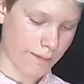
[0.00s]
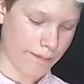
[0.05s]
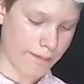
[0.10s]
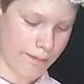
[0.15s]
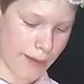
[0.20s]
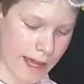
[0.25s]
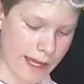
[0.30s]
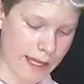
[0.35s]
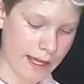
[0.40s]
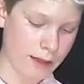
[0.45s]

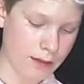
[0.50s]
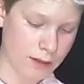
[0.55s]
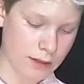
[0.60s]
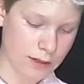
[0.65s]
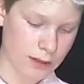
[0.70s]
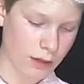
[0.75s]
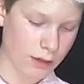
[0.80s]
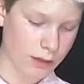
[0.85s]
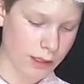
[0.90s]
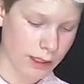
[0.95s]
baking
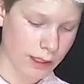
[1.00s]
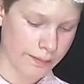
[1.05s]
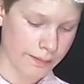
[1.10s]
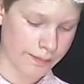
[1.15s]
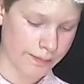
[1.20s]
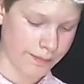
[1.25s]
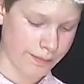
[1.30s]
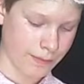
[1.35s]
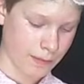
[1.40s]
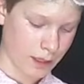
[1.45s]
soda
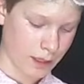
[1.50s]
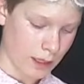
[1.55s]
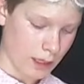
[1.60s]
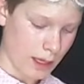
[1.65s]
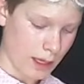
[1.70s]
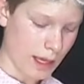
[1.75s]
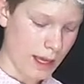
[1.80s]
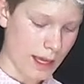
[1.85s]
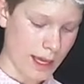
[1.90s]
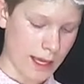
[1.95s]

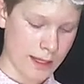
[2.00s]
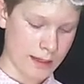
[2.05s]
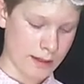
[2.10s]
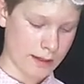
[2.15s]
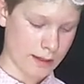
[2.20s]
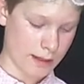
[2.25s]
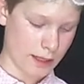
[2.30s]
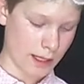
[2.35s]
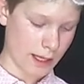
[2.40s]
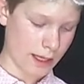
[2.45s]

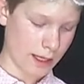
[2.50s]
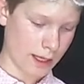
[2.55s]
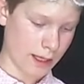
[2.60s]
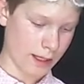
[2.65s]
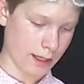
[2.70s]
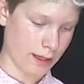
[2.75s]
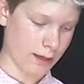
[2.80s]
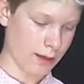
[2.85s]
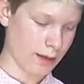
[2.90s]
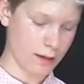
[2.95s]
and
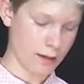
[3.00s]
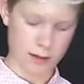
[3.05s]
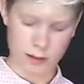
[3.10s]
the